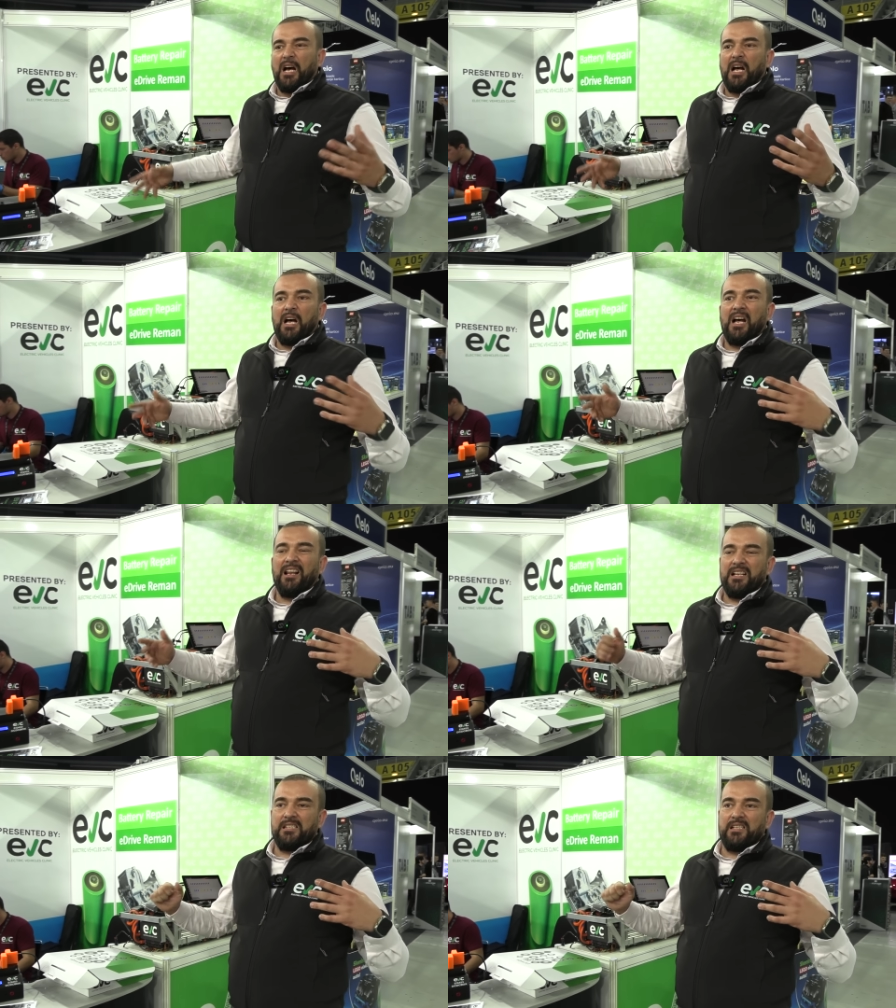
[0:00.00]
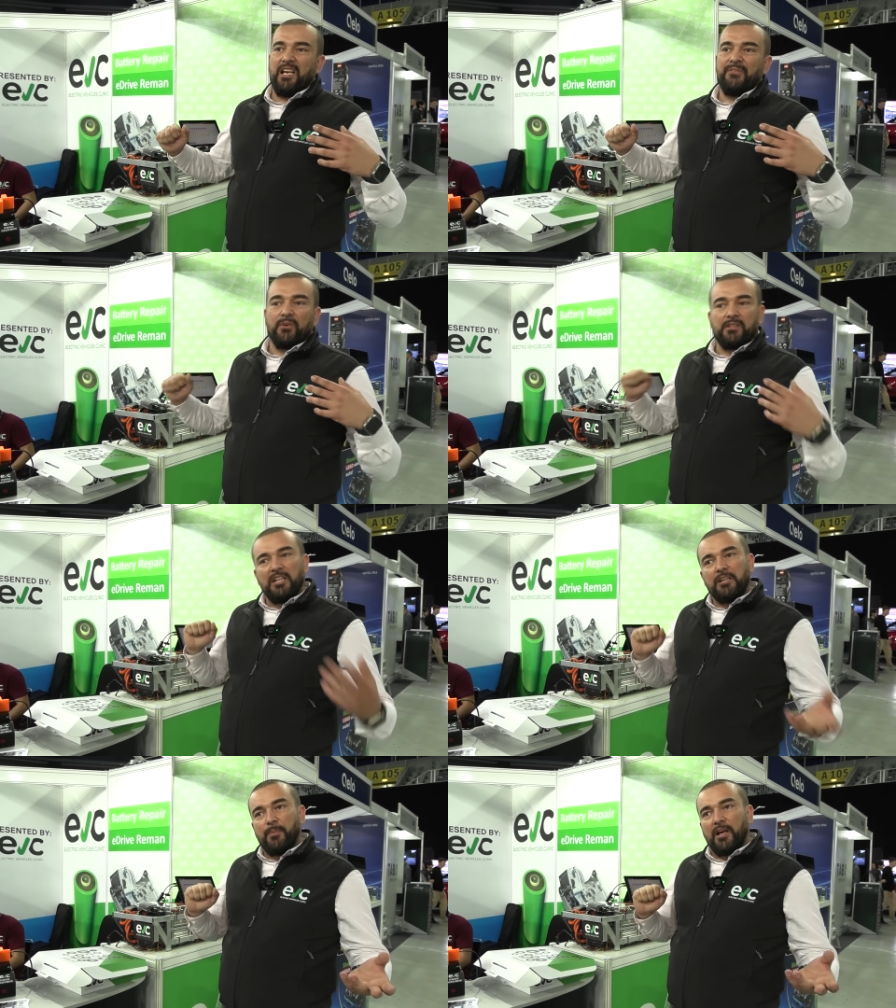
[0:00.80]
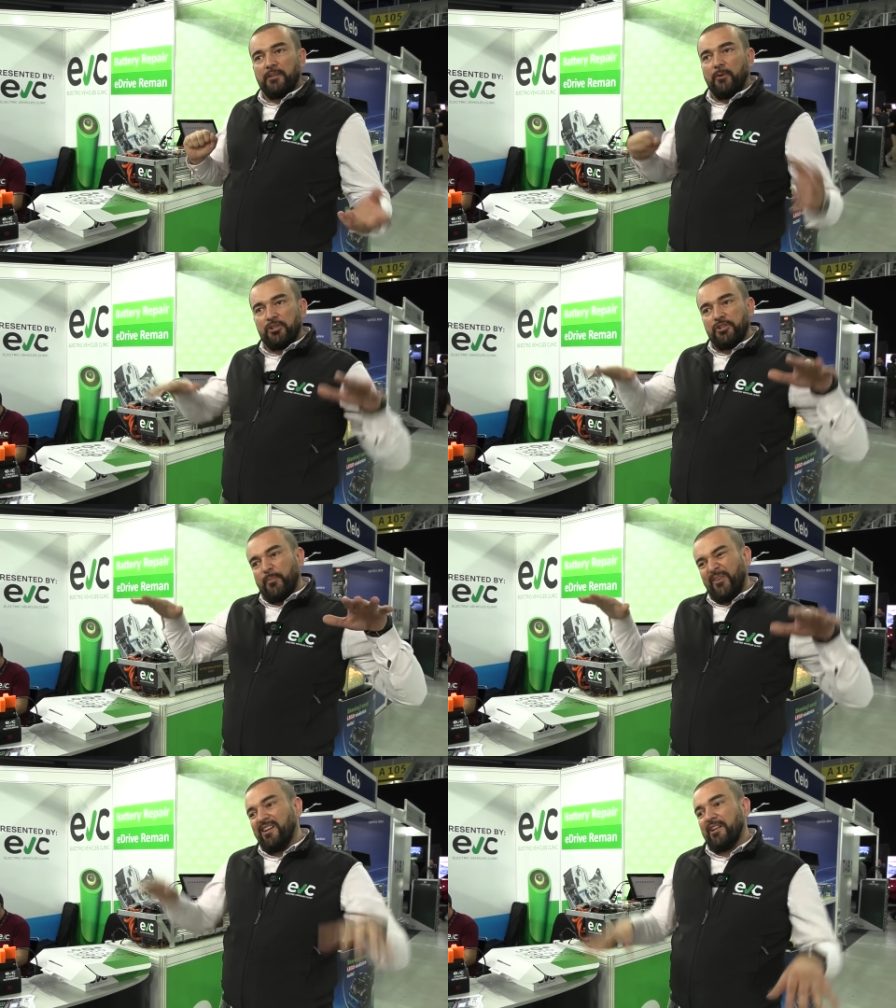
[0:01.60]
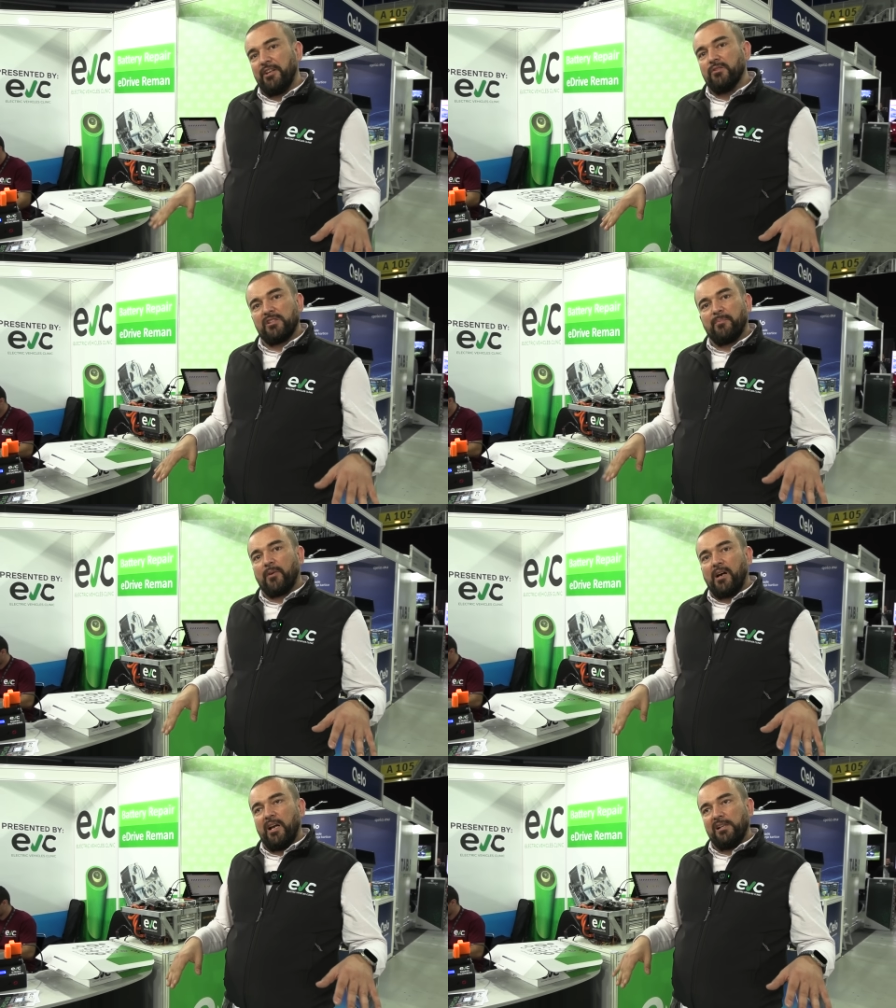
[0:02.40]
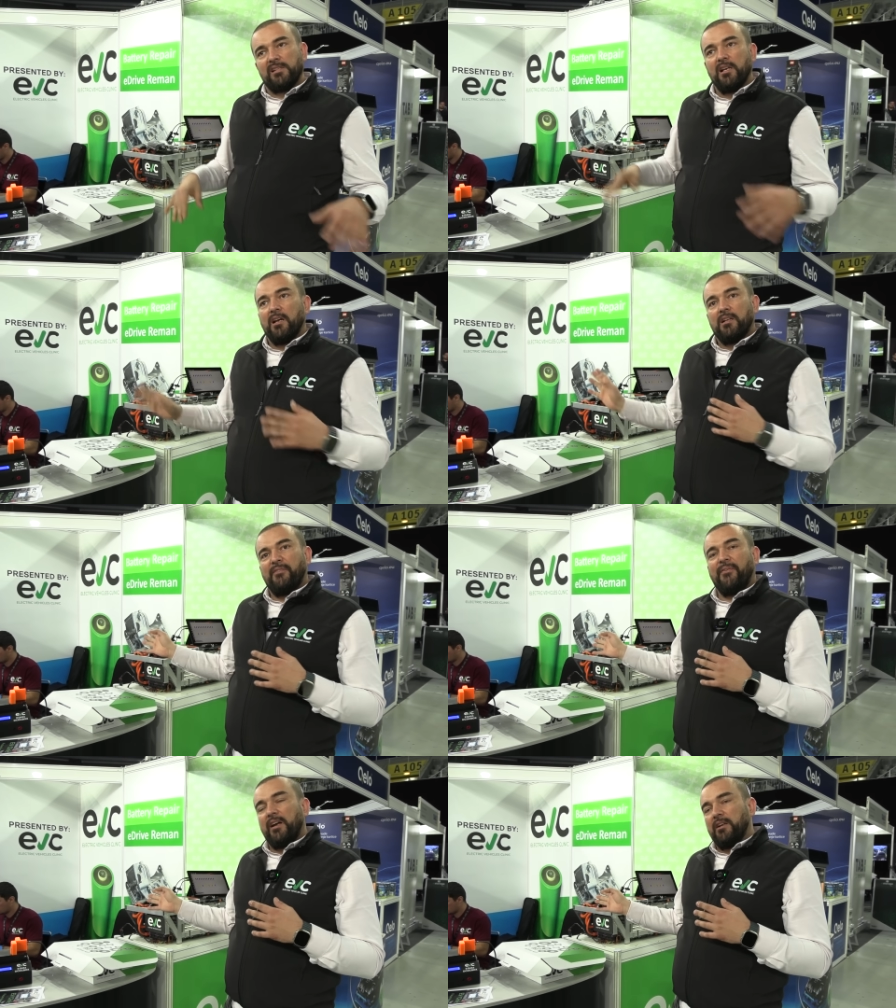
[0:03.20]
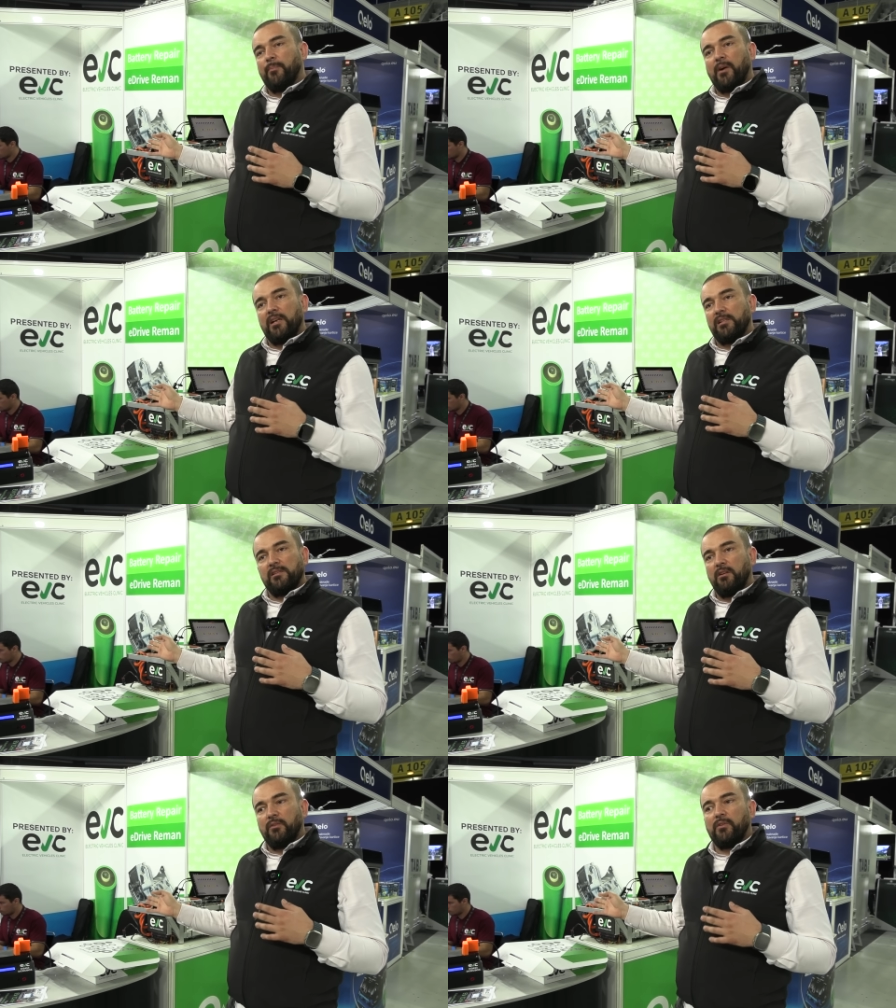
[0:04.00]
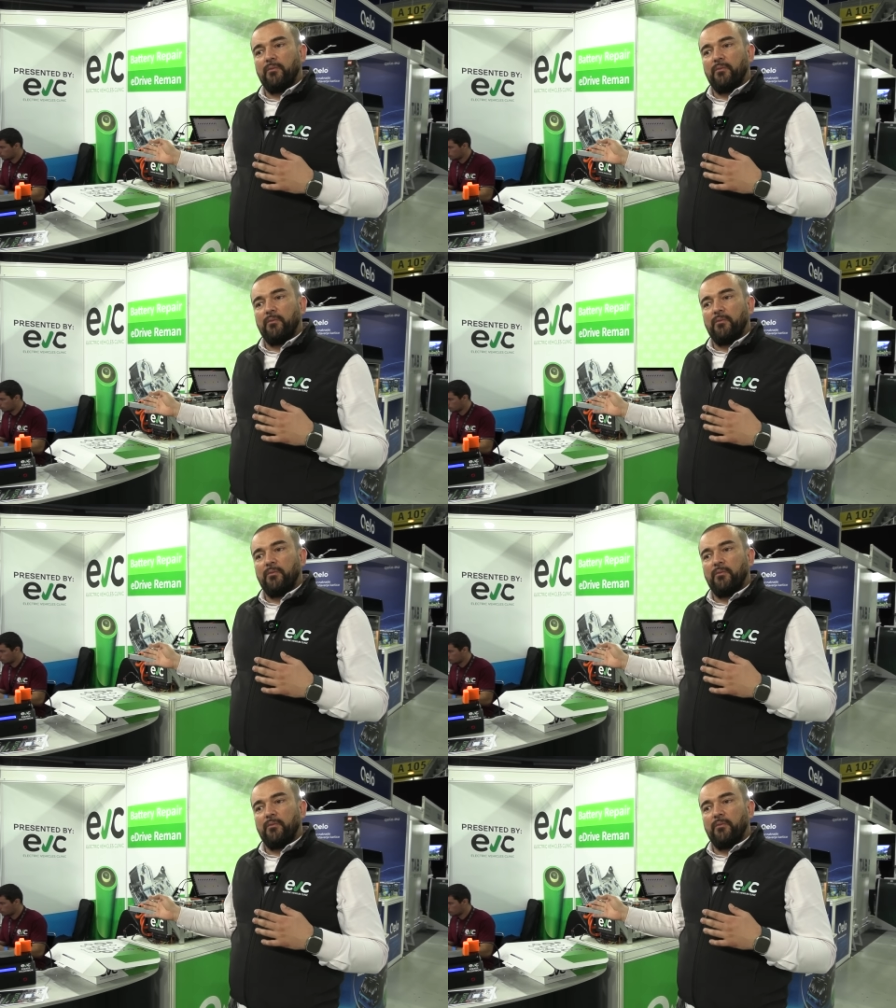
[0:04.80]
Uh, let's say for third-party workshop we reduce the price. The final price is not on